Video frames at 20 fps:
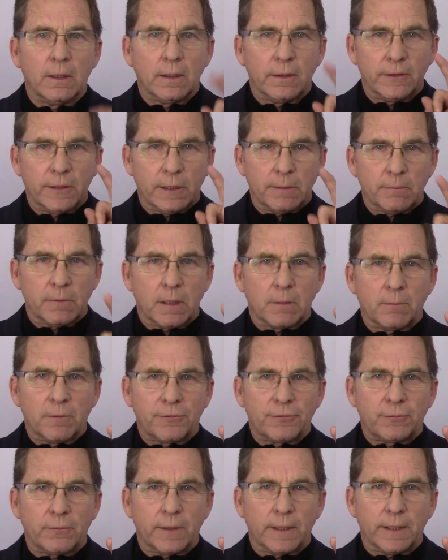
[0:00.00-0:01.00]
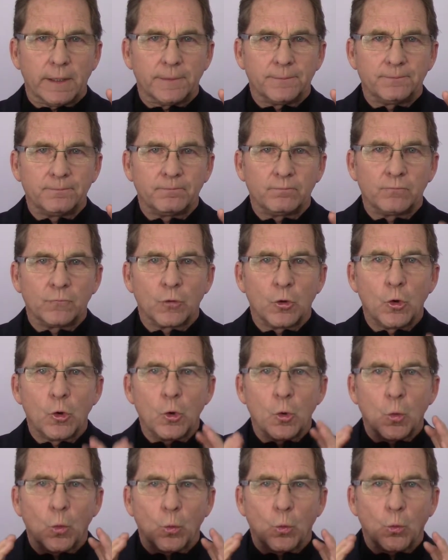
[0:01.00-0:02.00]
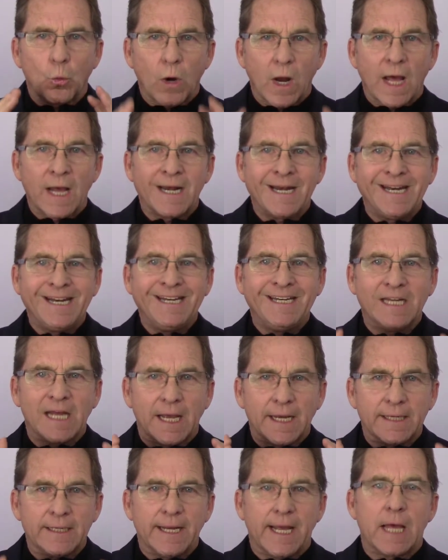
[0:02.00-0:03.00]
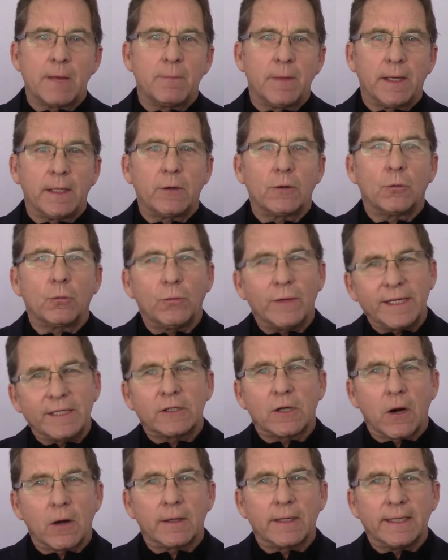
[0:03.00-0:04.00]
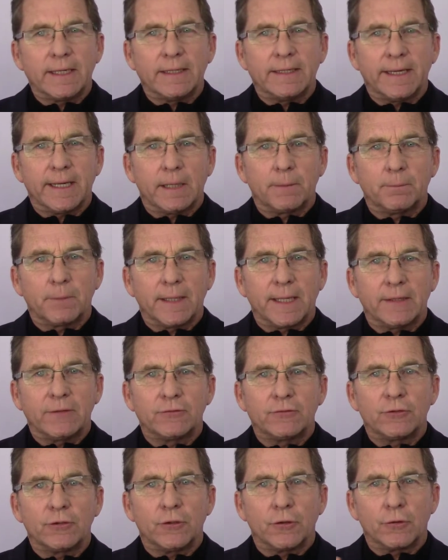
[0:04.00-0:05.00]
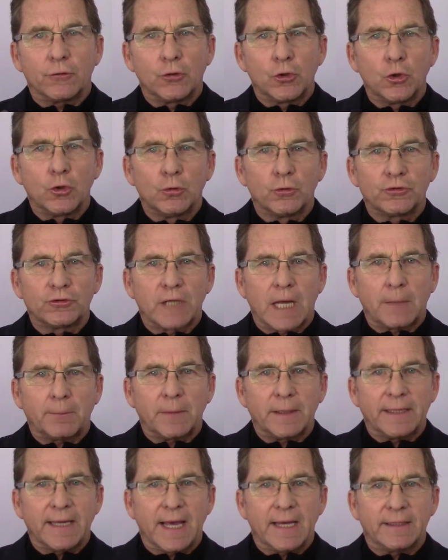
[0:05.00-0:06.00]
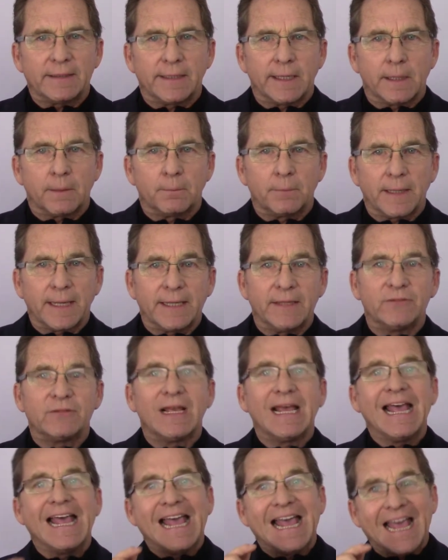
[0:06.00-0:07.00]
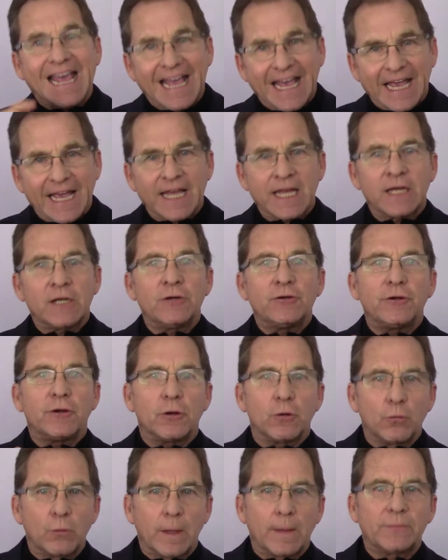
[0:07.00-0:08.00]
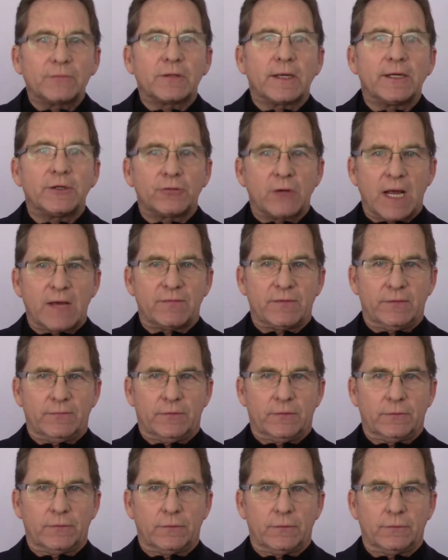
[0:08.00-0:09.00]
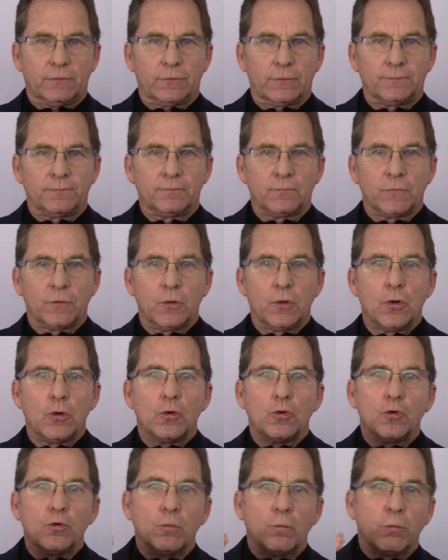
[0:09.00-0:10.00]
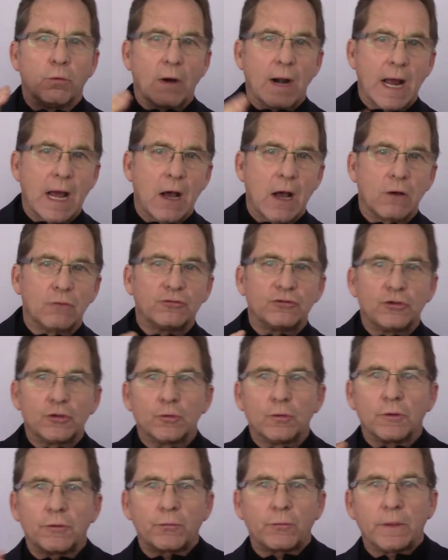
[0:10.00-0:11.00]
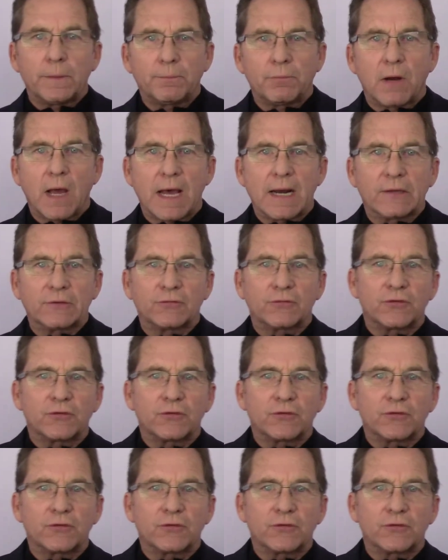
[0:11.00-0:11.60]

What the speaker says: Tip number 3, run dynamic retargeting campaigns to your Google Shopping ad campaigns and to your website traffic visitors who browse 2 or 3 products or